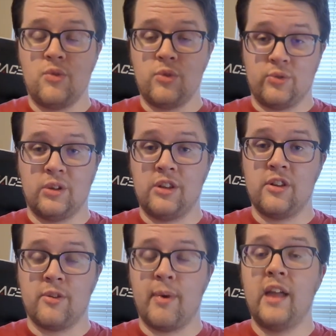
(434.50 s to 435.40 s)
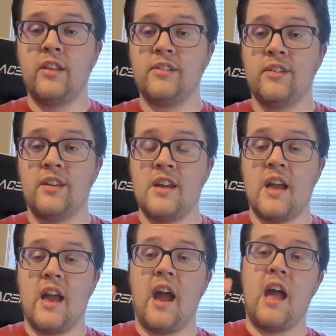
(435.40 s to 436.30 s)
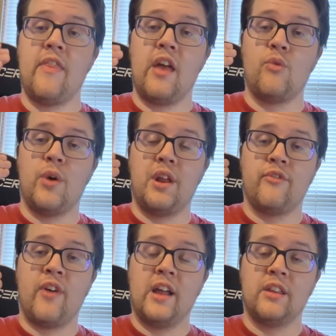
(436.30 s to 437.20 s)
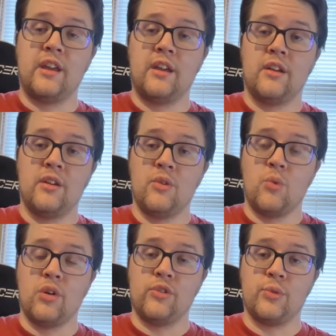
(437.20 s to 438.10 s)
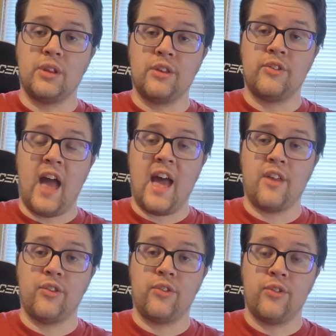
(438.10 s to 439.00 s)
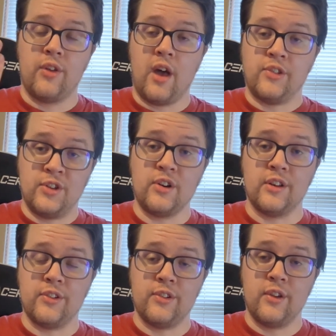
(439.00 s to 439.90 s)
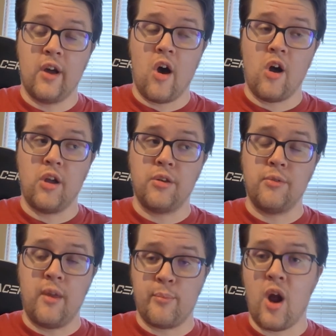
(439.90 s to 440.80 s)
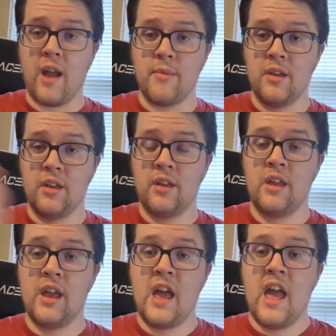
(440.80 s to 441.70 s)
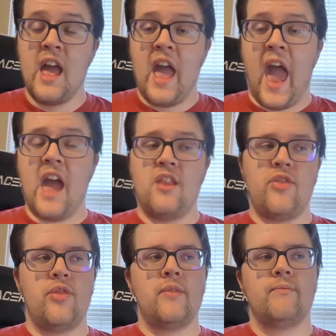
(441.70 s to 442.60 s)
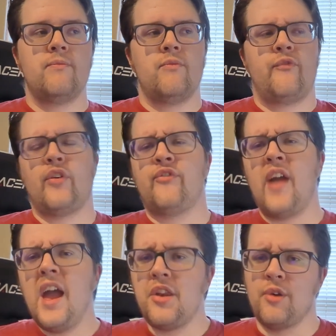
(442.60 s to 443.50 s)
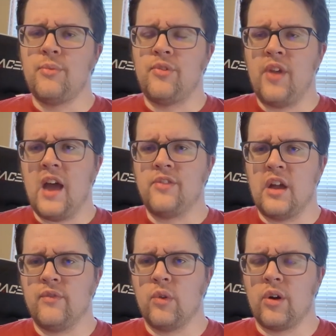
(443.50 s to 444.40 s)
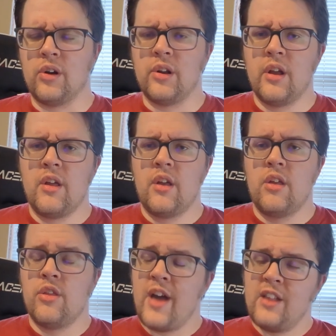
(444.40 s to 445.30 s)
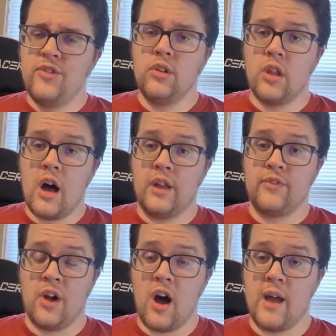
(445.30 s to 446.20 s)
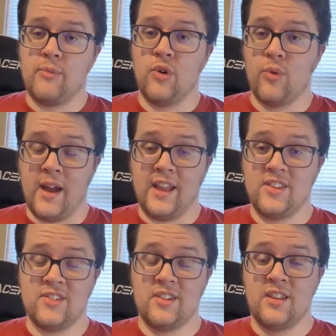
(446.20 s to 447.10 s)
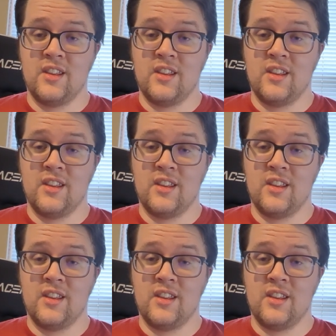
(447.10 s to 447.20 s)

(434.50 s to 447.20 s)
was released as a pilot, and then when it finally was released as a series on Prime. And for fandoms, as I've learned, that's a lot of time to wait.